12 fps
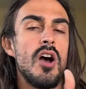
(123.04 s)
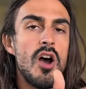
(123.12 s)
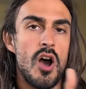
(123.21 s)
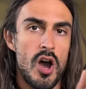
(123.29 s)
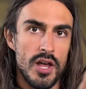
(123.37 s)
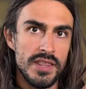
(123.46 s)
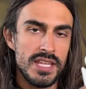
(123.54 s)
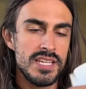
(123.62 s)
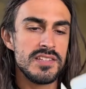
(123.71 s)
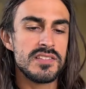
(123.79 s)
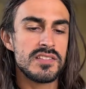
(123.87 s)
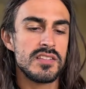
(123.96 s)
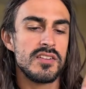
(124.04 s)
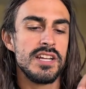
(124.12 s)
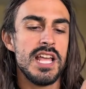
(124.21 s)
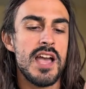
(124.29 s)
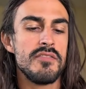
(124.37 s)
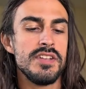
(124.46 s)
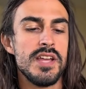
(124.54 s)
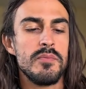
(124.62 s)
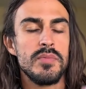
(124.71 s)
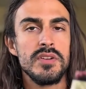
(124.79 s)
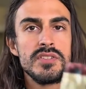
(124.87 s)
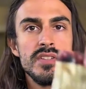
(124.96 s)
on these, they're going to have a
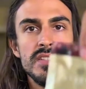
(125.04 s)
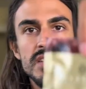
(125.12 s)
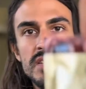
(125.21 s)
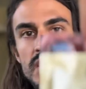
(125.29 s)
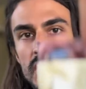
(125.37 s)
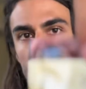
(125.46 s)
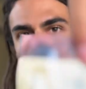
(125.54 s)
number. So this is the